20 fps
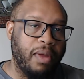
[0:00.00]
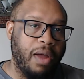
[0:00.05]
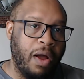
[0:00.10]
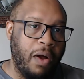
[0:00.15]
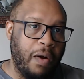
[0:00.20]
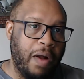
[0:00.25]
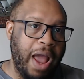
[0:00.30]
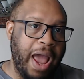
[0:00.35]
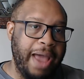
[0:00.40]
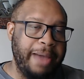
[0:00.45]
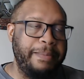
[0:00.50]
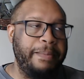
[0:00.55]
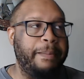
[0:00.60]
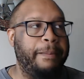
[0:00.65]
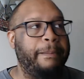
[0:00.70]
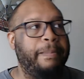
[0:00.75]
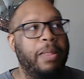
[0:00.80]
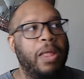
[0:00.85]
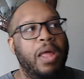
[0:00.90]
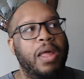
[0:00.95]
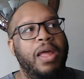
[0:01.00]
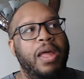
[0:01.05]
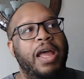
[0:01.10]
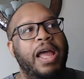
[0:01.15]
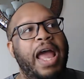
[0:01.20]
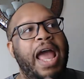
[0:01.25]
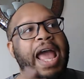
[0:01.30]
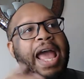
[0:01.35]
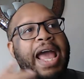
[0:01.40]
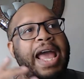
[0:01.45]
Okay?
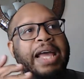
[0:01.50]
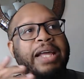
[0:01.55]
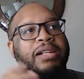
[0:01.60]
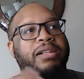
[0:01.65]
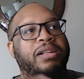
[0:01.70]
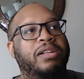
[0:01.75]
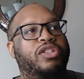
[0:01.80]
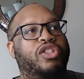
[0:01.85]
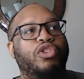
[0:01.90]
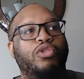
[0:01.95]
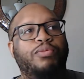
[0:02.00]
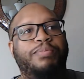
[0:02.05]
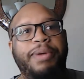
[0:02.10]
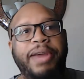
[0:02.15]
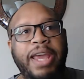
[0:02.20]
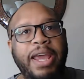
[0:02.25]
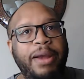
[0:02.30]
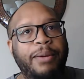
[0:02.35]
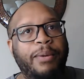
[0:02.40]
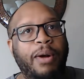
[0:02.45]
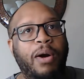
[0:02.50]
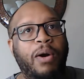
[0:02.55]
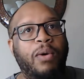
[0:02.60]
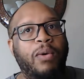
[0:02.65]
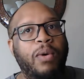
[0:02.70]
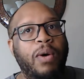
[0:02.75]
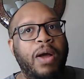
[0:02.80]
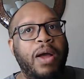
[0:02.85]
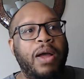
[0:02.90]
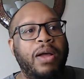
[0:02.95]
And
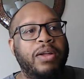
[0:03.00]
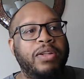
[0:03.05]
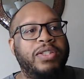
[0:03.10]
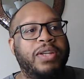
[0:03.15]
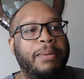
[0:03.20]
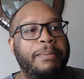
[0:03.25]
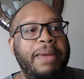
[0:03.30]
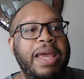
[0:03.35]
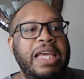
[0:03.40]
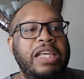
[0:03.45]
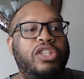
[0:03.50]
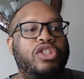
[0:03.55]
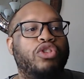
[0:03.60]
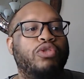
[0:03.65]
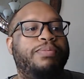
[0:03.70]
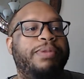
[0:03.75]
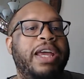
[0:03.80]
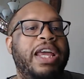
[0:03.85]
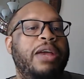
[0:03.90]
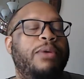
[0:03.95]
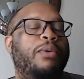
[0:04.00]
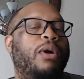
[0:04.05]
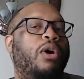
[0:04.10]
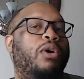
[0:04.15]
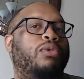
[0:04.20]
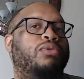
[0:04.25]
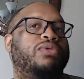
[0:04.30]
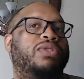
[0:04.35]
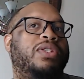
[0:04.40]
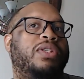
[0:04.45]
superhero, to me,
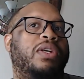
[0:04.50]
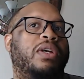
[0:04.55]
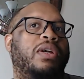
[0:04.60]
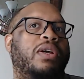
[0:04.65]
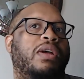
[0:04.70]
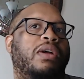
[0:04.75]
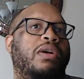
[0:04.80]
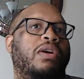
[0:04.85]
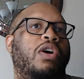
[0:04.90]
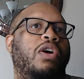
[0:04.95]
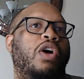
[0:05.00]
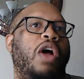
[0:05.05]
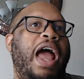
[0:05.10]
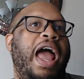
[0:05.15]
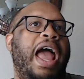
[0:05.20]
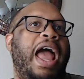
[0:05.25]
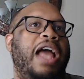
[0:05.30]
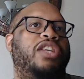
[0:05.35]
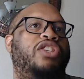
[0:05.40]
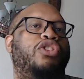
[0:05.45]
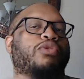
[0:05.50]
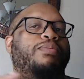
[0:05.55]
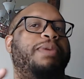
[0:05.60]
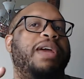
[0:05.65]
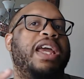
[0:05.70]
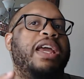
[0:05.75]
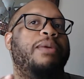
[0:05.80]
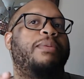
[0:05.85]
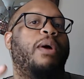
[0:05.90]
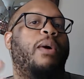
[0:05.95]
superheroes,
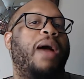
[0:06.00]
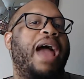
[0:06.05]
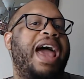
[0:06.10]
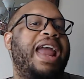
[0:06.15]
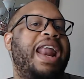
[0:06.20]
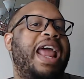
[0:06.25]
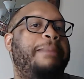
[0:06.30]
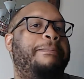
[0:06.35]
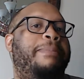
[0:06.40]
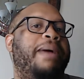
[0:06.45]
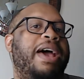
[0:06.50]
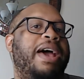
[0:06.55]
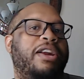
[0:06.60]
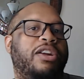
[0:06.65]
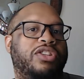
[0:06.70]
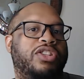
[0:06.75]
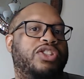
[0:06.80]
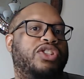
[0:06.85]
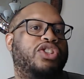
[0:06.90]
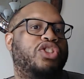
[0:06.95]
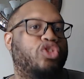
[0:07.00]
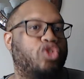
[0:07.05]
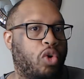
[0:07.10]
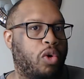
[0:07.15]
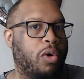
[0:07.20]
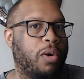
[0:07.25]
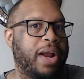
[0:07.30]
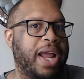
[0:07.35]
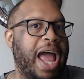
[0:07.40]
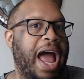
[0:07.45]
superhero had a better
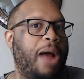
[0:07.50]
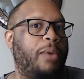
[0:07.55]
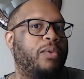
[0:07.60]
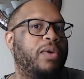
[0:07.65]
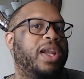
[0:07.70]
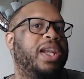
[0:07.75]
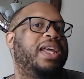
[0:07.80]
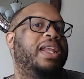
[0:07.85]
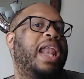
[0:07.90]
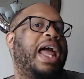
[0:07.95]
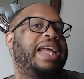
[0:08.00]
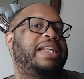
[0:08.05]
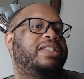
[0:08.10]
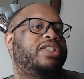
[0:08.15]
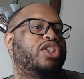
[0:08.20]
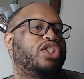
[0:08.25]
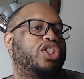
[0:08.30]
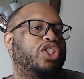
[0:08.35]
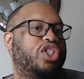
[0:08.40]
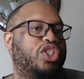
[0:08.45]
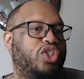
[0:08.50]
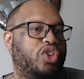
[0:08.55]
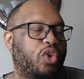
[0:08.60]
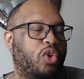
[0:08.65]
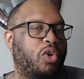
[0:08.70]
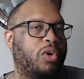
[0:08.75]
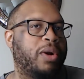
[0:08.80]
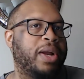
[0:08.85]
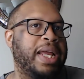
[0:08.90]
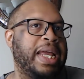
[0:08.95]
story. I really liked the
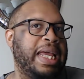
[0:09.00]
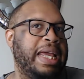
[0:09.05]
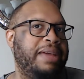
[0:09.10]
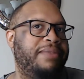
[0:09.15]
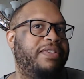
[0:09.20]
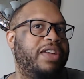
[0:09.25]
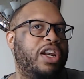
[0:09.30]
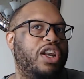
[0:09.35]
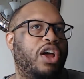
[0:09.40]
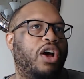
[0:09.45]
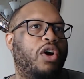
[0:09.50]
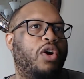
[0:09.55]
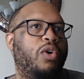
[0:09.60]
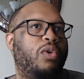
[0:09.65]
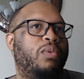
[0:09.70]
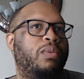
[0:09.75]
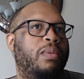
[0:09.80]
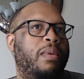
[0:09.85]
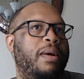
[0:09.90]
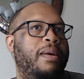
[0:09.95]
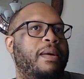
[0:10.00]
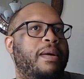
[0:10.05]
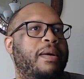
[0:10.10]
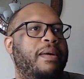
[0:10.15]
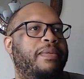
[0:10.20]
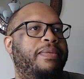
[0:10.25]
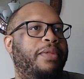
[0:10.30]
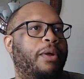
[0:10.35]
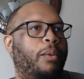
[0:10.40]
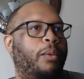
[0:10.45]
story, even though
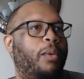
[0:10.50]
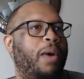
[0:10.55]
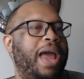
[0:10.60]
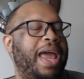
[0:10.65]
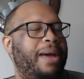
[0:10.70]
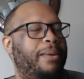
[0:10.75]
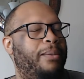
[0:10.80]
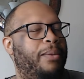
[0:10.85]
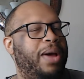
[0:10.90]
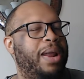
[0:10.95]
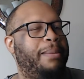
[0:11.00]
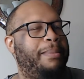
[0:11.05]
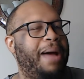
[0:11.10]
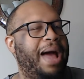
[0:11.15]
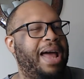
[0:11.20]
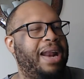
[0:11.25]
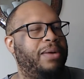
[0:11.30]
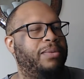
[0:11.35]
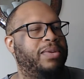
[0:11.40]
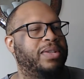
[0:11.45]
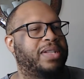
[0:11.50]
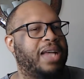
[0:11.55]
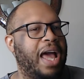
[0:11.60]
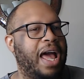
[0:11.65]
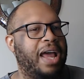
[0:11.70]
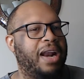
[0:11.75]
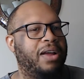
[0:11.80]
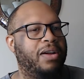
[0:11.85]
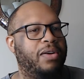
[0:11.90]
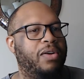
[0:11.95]
the way it went about it was
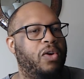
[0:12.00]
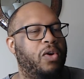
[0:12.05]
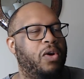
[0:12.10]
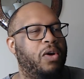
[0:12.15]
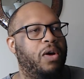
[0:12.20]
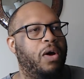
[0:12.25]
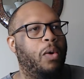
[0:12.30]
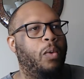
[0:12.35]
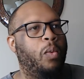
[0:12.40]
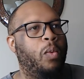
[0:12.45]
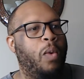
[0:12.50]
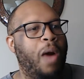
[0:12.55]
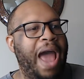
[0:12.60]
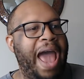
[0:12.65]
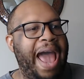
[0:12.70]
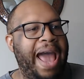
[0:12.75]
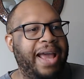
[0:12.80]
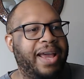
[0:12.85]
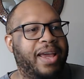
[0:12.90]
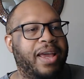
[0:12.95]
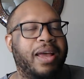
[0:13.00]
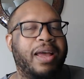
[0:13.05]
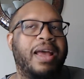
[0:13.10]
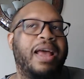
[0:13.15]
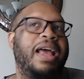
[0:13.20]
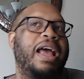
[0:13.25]
kind of whack.